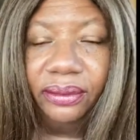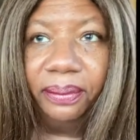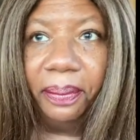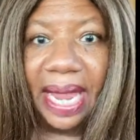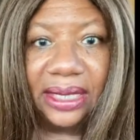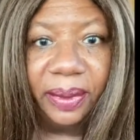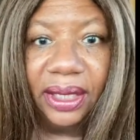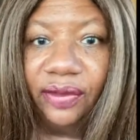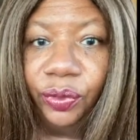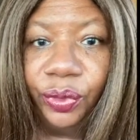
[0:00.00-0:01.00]
basement
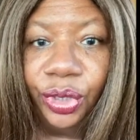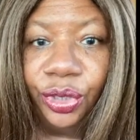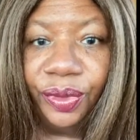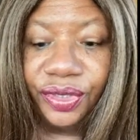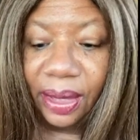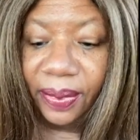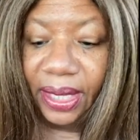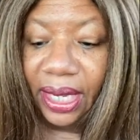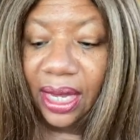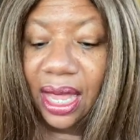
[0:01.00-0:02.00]
level room or
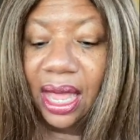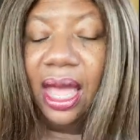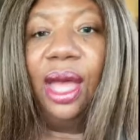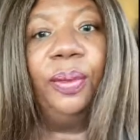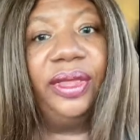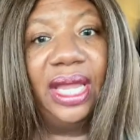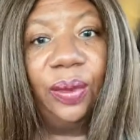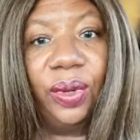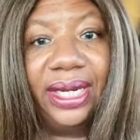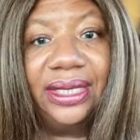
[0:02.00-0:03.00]
something, but they
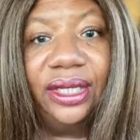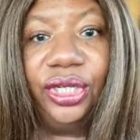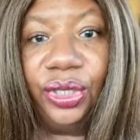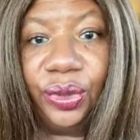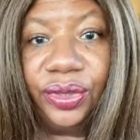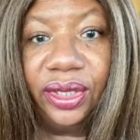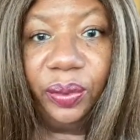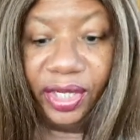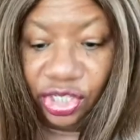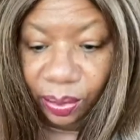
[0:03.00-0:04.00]
wanted to use the
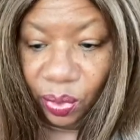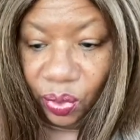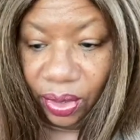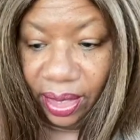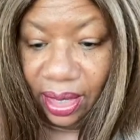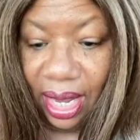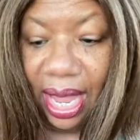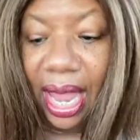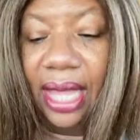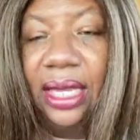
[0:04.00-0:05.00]
Ouija board
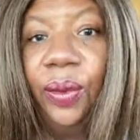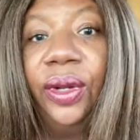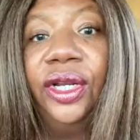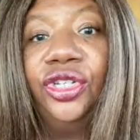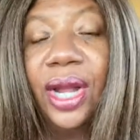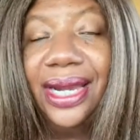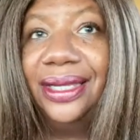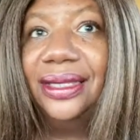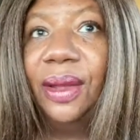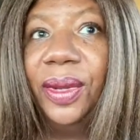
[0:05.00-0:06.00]
and they were going to try to
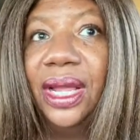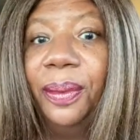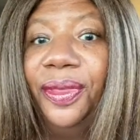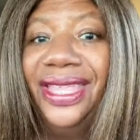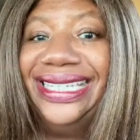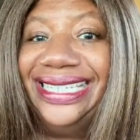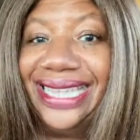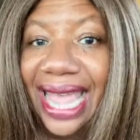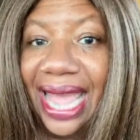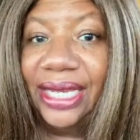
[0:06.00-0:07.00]
summon up the
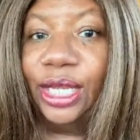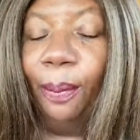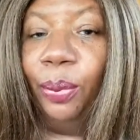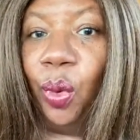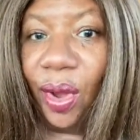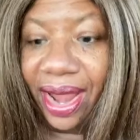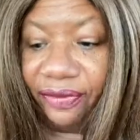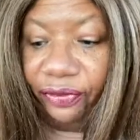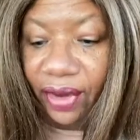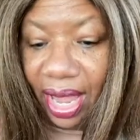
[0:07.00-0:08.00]
dead
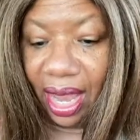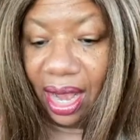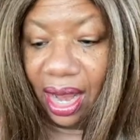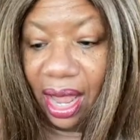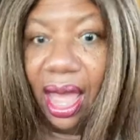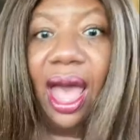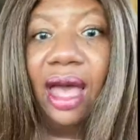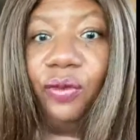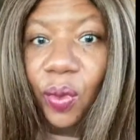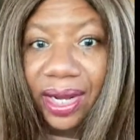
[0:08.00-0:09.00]
boyfriend
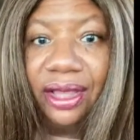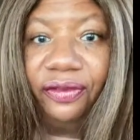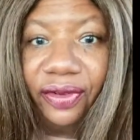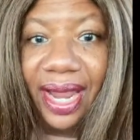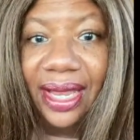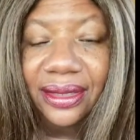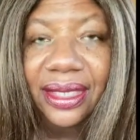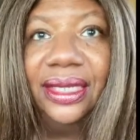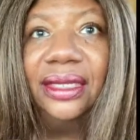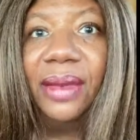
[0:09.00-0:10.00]
of one of the friends.
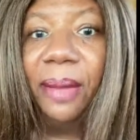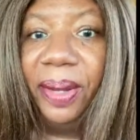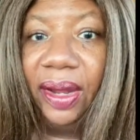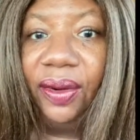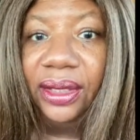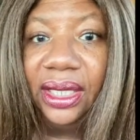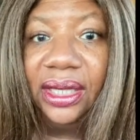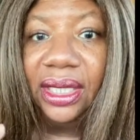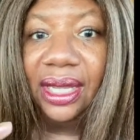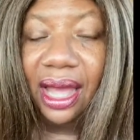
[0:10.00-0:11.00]
And the, apparently,
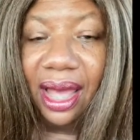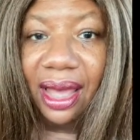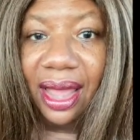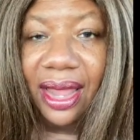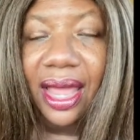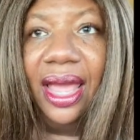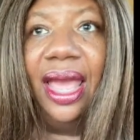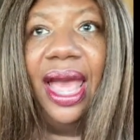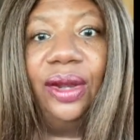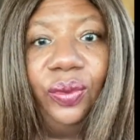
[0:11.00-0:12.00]
the guy
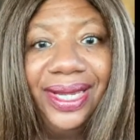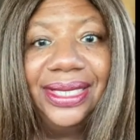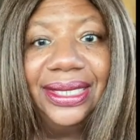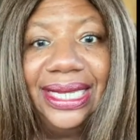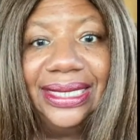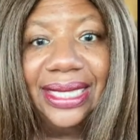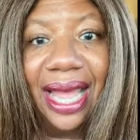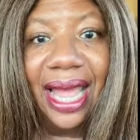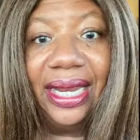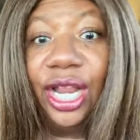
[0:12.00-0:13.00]
had recently
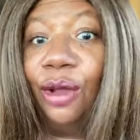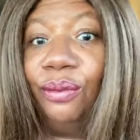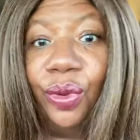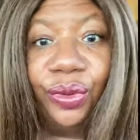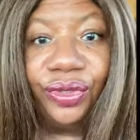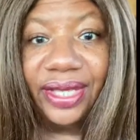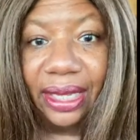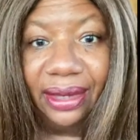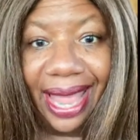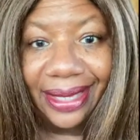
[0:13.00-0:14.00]
died in a
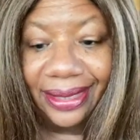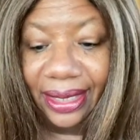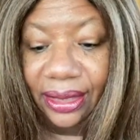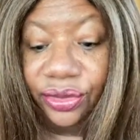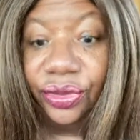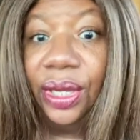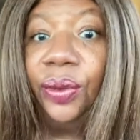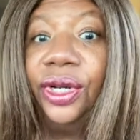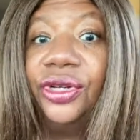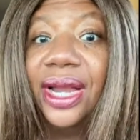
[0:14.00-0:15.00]
motorcycle accident. So they were
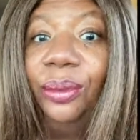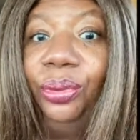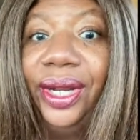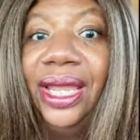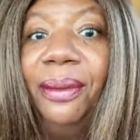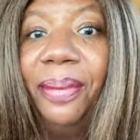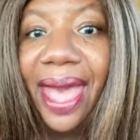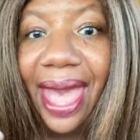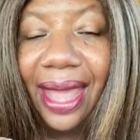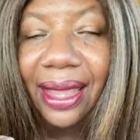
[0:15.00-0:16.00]
going to try to bring him
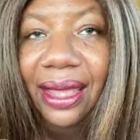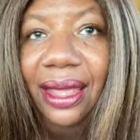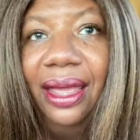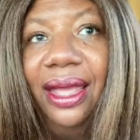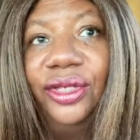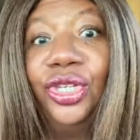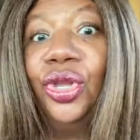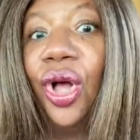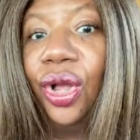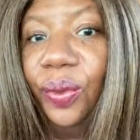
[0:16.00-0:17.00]
back to
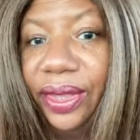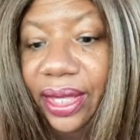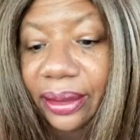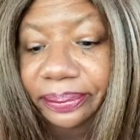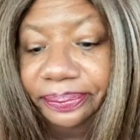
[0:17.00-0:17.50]
talk with him.